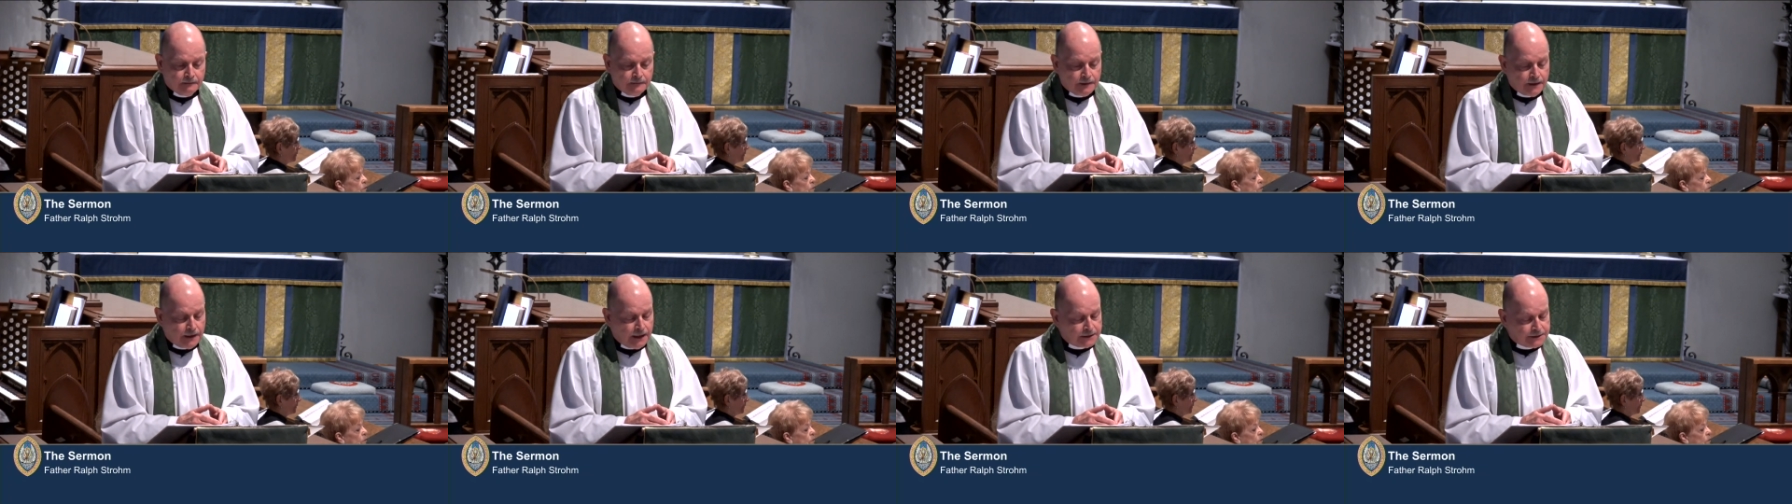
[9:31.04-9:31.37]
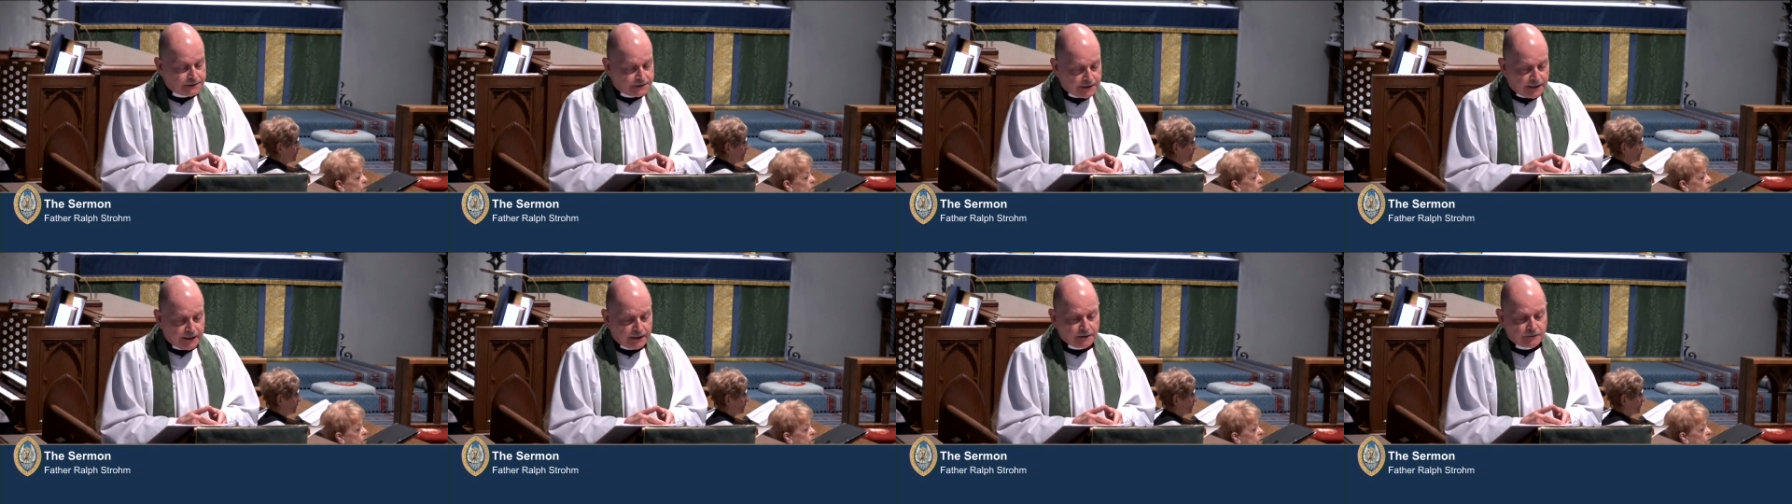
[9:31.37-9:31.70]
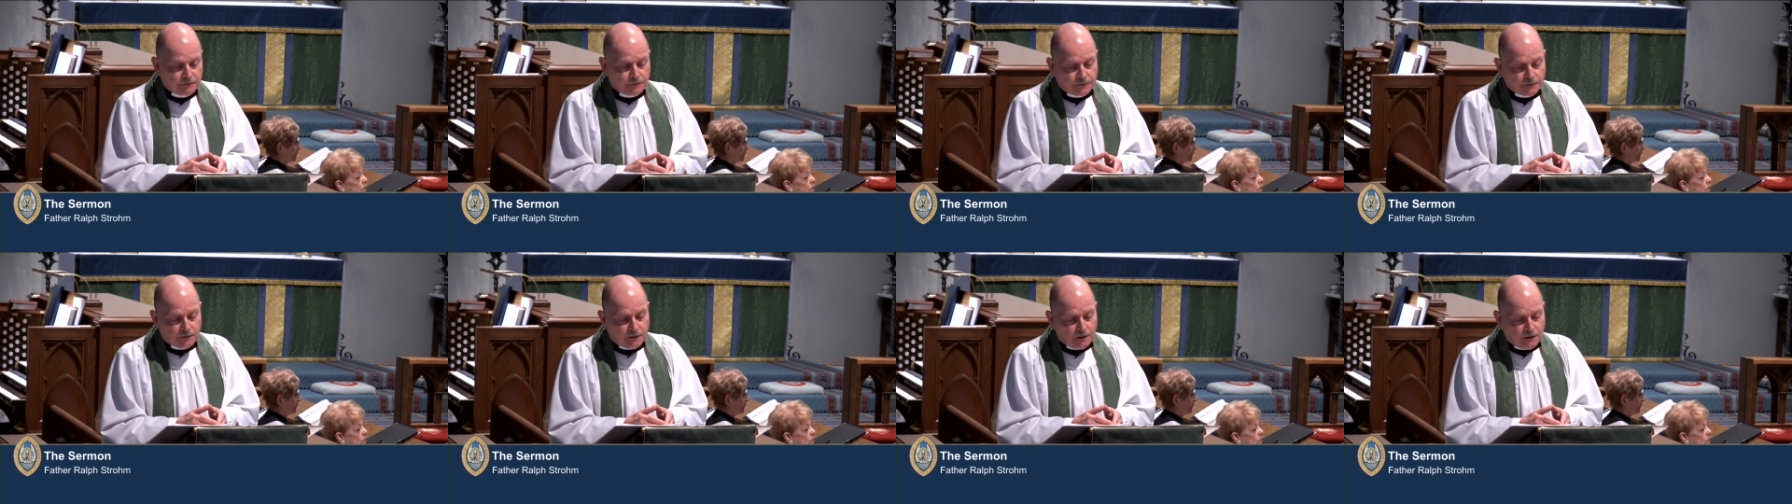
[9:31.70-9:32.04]
A
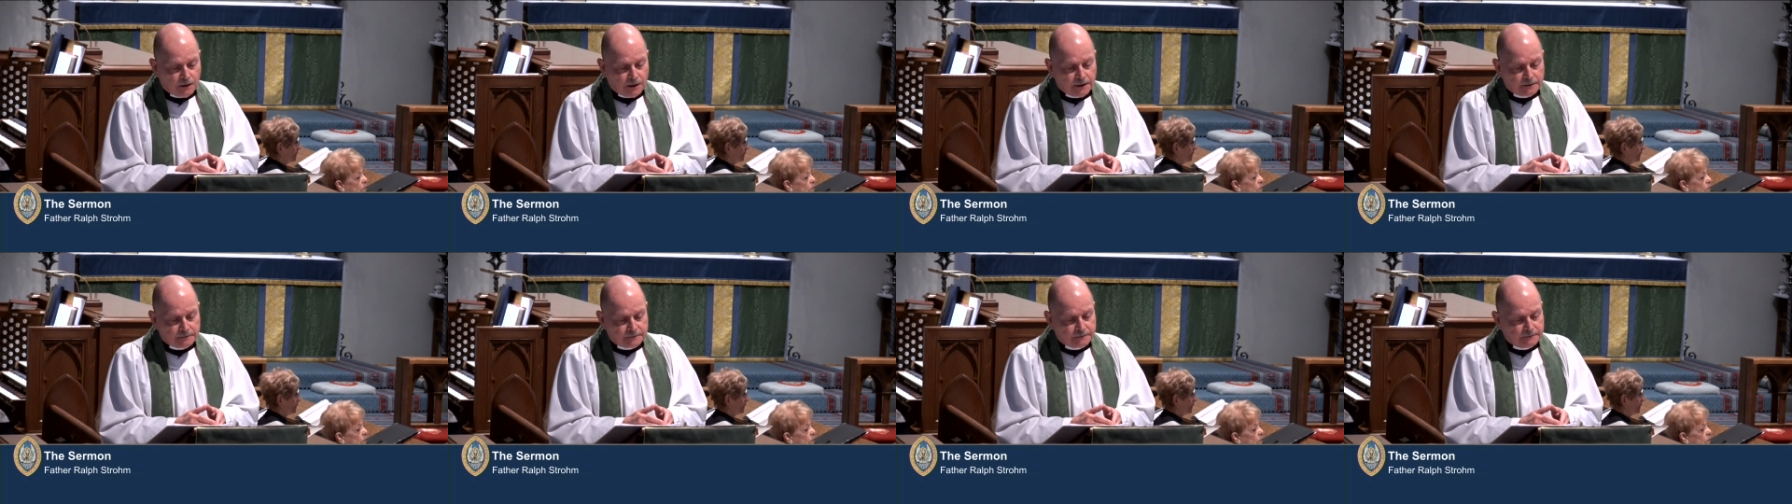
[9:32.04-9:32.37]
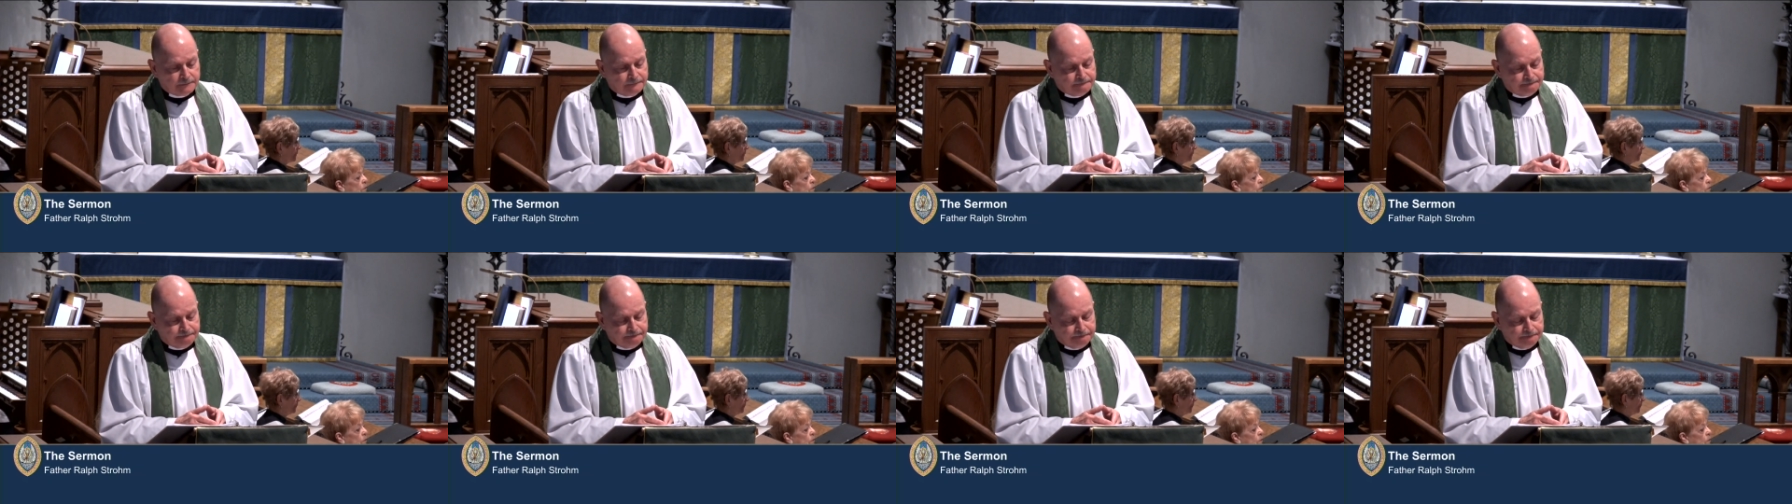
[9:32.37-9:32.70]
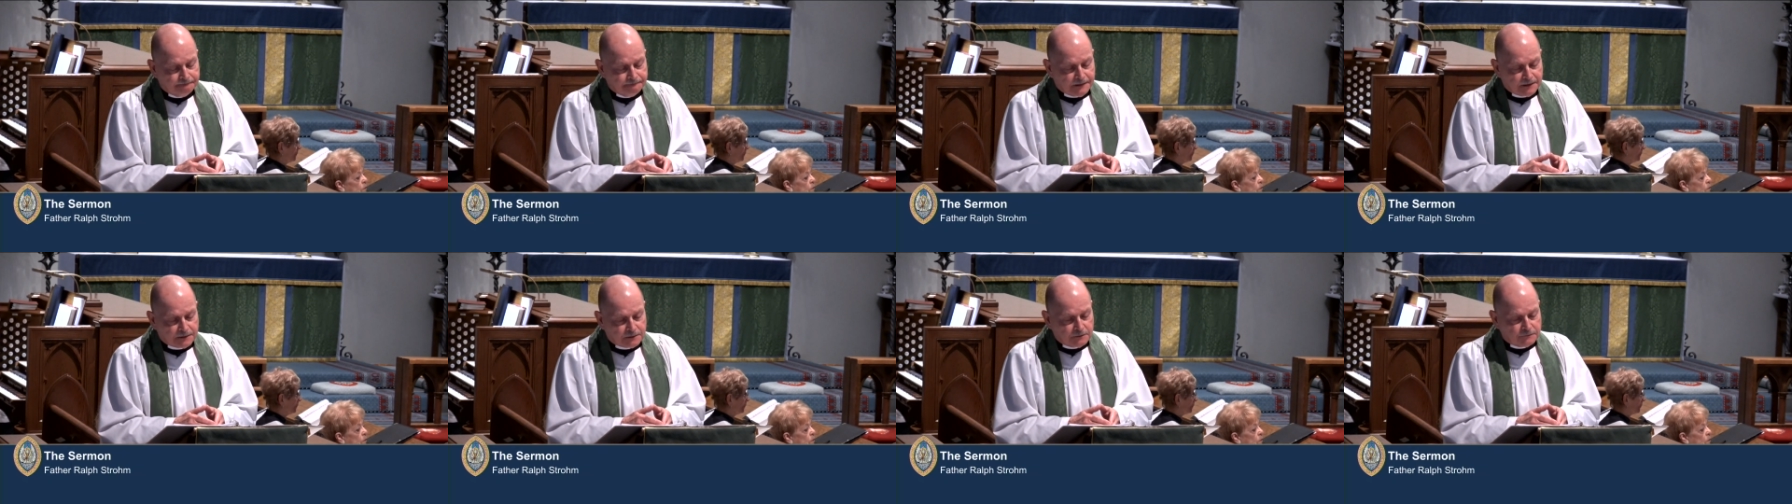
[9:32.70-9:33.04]
second thought
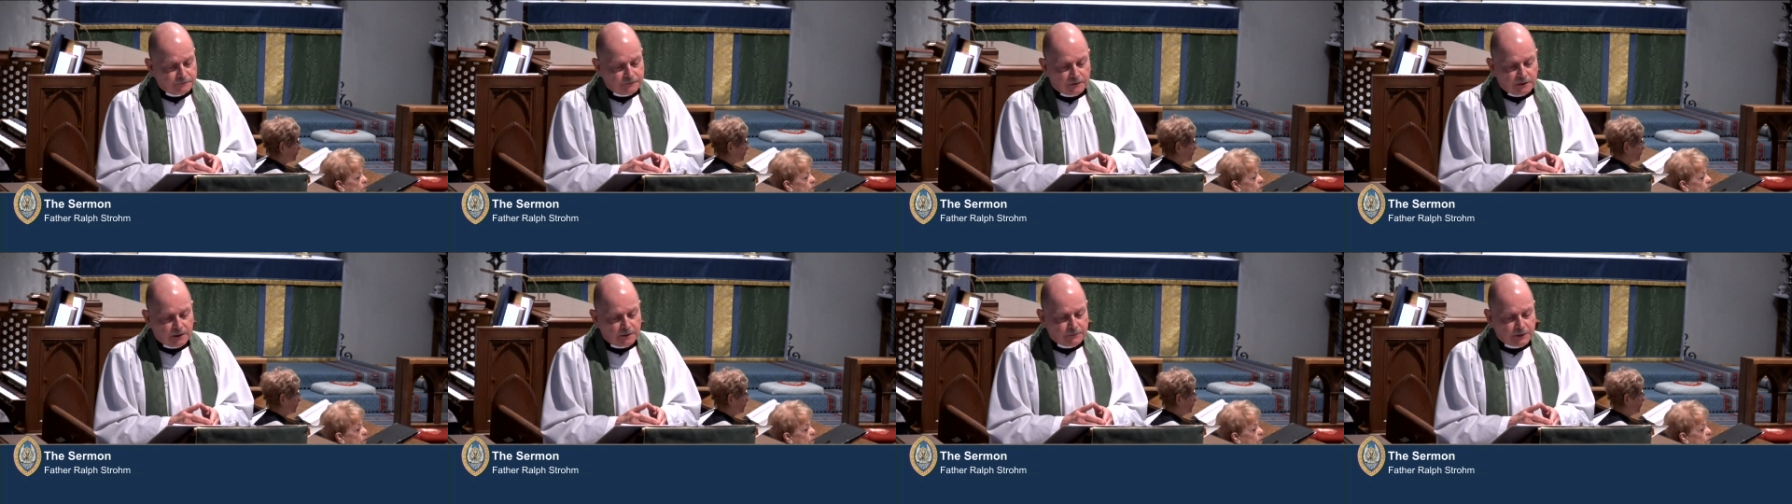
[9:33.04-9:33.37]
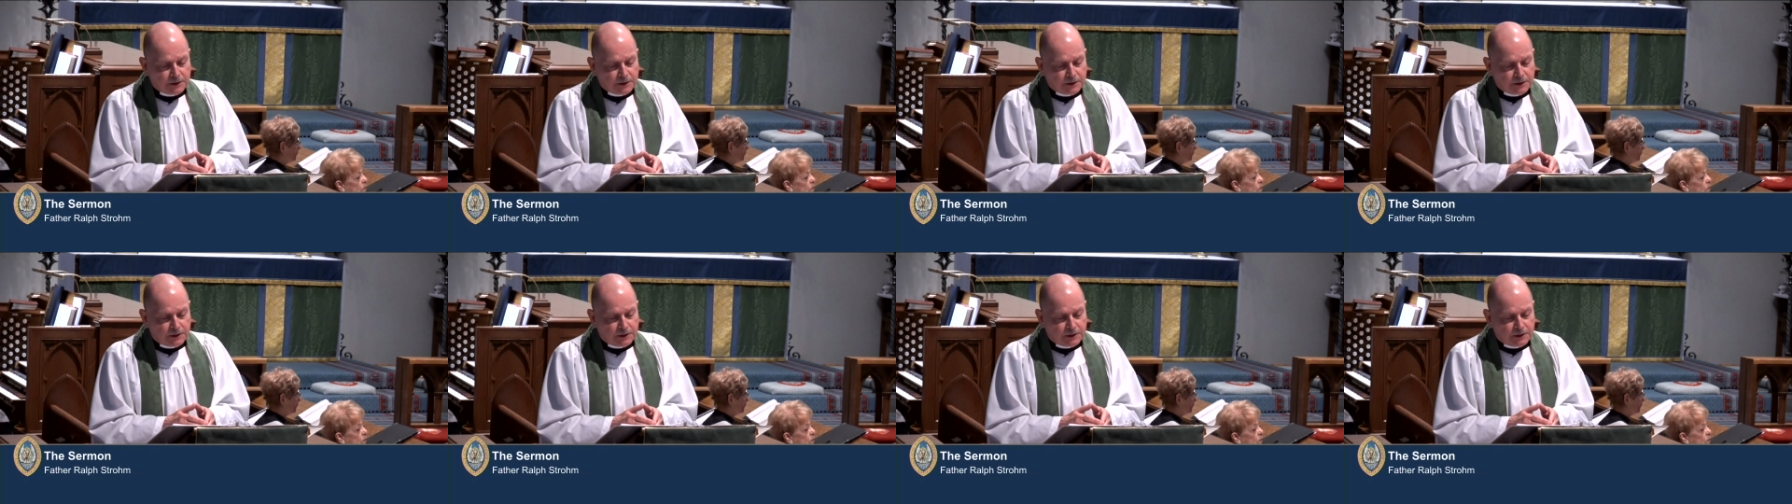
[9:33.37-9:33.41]
at the very